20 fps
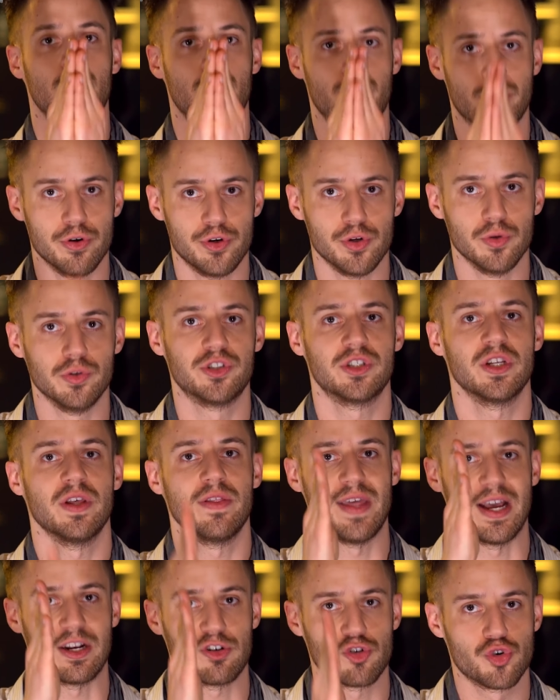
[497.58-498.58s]

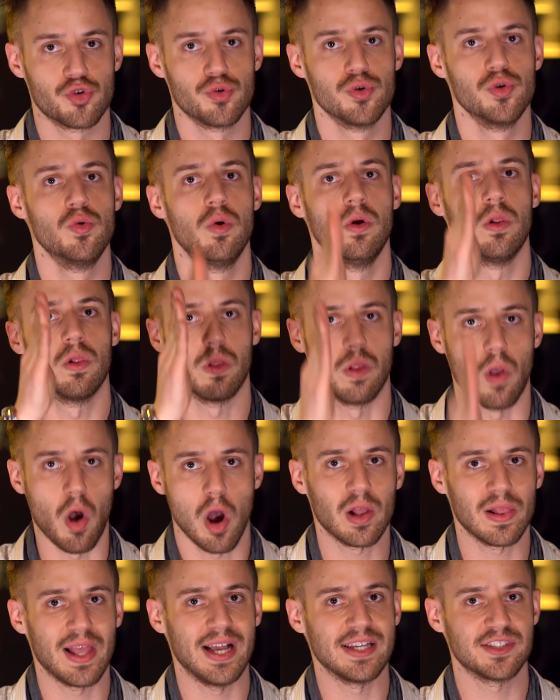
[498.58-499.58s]
produced that true,
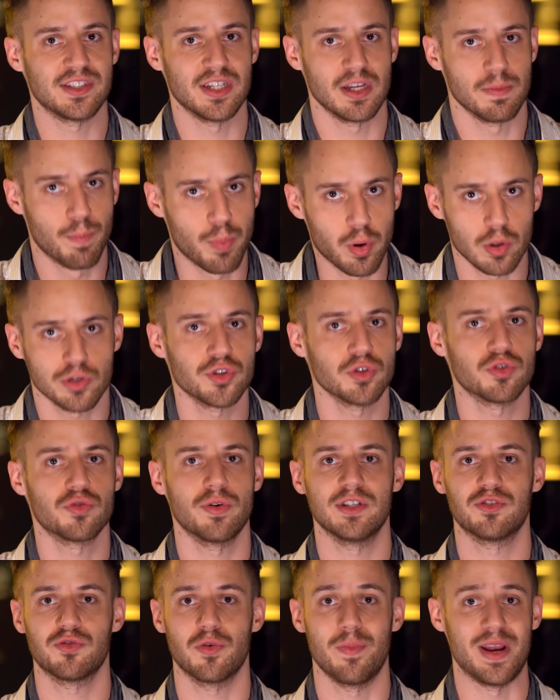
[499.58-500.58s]
long-lasting personal
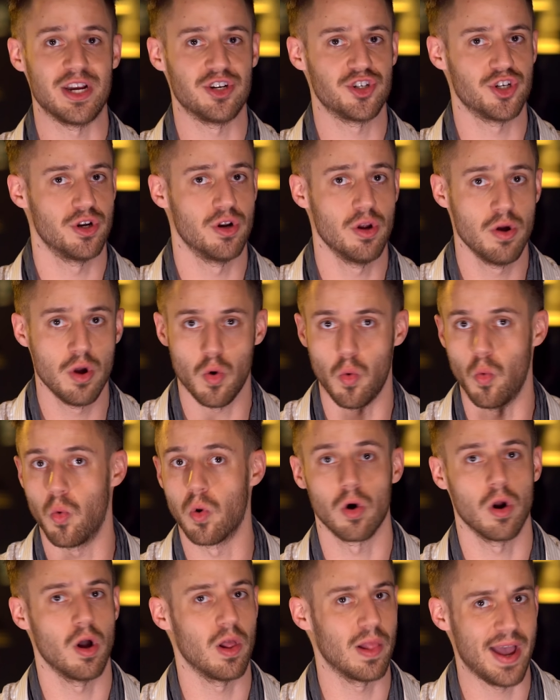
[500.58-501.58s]
transformation
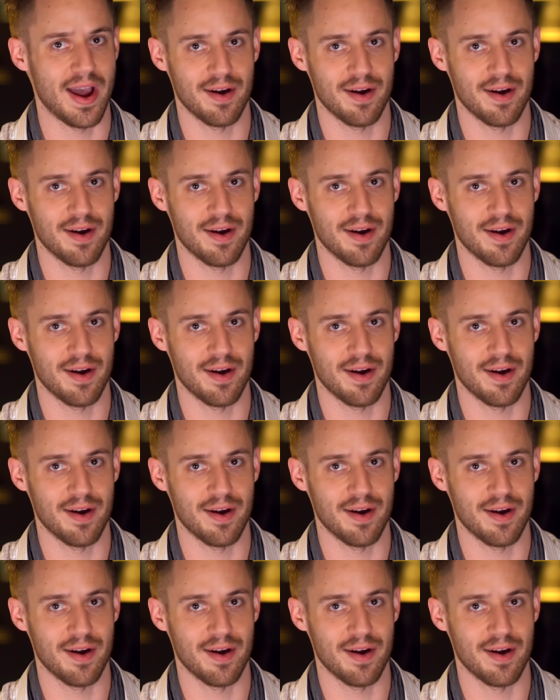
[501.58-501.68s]
we're all